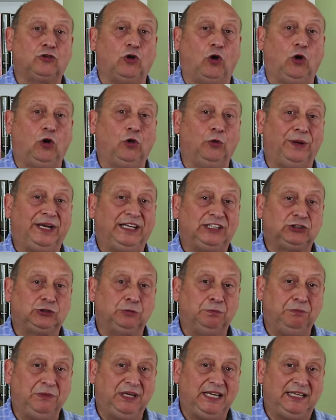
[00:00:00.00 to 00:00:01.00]
always
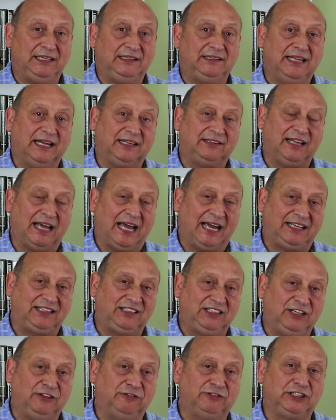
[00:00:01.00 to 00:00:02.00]
mean that the
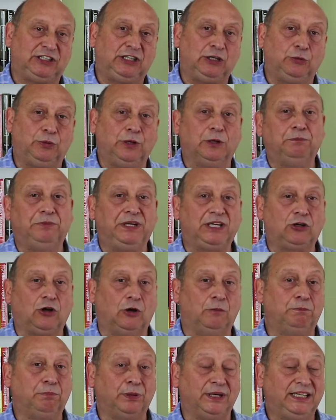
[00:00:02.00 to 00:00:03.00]
activity will be
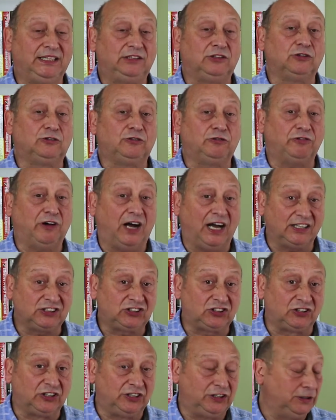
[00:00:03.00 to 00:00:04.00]
completed
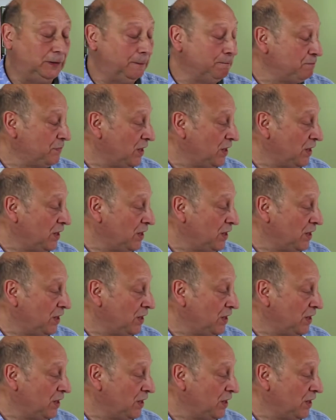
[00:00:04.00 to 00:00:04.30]
faster.